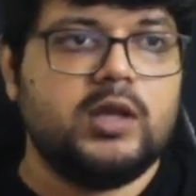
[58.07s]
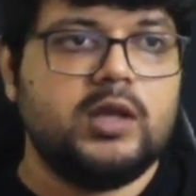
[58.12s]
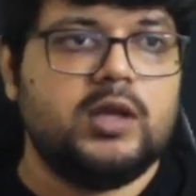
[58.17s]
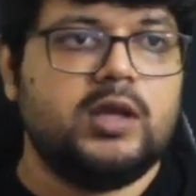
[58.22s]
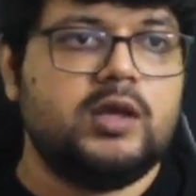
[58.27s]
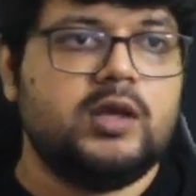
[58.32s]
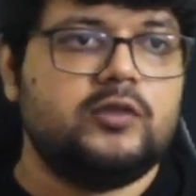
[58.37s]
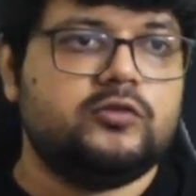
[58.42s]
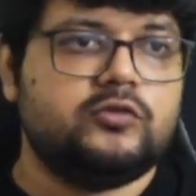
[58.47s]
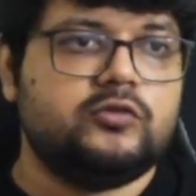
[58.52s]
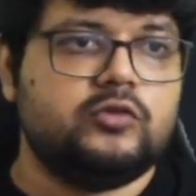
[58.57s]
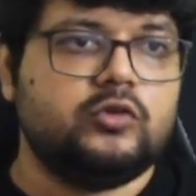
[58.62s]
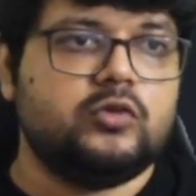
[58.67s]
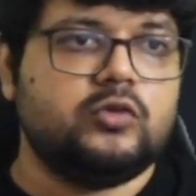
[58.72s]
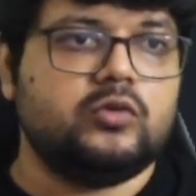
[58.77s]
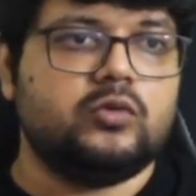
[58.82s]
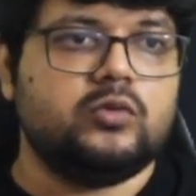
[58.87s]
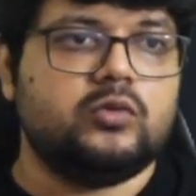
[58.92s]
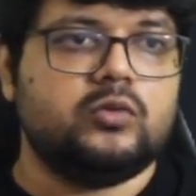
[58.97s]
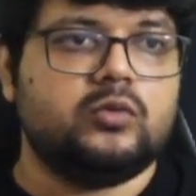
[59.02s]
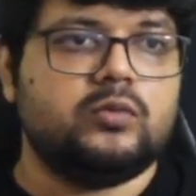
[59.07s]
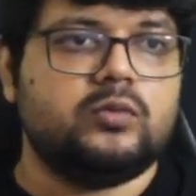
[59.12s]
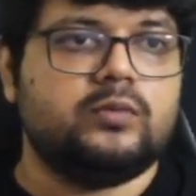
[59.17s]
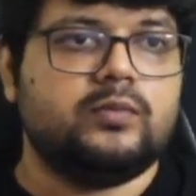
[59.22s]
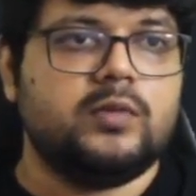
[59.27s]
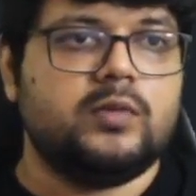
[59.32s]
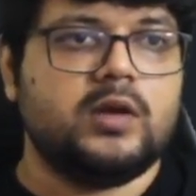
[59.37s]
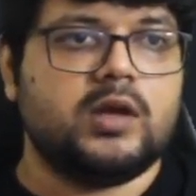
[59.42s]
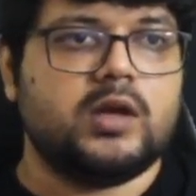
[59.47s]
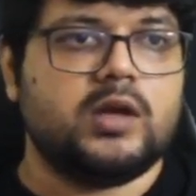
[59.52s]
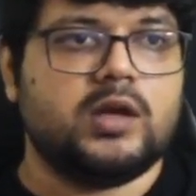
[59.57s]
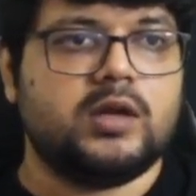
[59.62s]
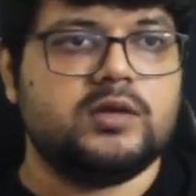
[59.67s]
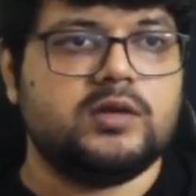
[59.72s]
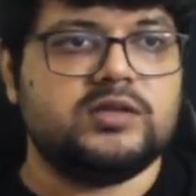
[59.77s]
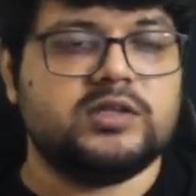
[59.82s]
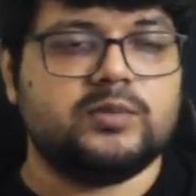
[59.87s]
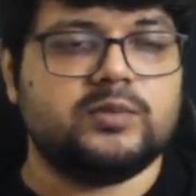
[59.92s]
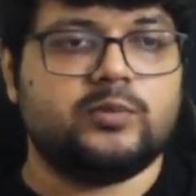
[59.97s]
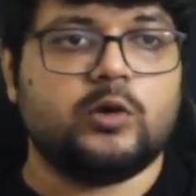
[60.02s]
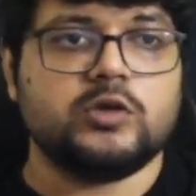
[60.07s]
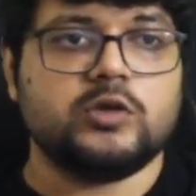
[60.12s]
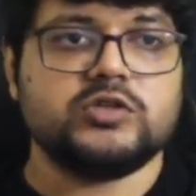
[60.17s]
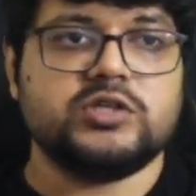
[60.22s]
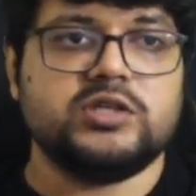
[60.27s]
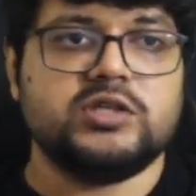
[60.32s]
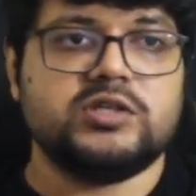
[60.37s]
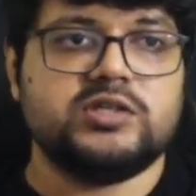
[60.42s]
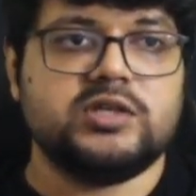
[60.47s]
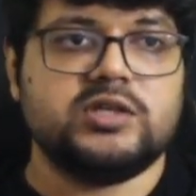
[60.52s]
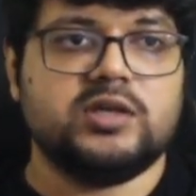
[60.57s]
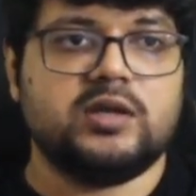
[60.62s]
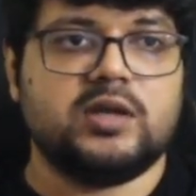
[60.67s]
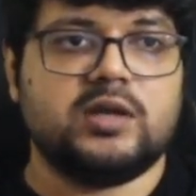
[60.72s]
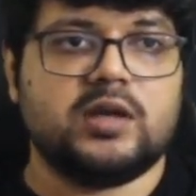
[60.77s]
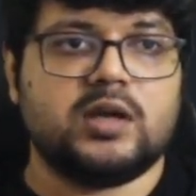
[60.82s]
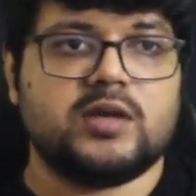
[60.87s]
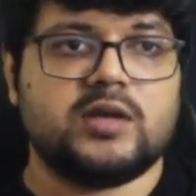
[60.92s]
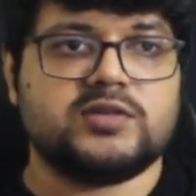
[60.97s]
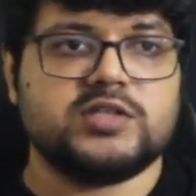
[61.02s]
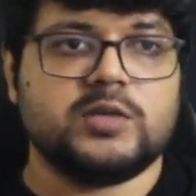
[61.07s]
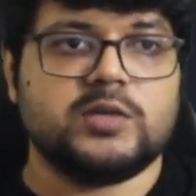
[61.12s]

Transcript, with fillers: is to uh, deposit uh, some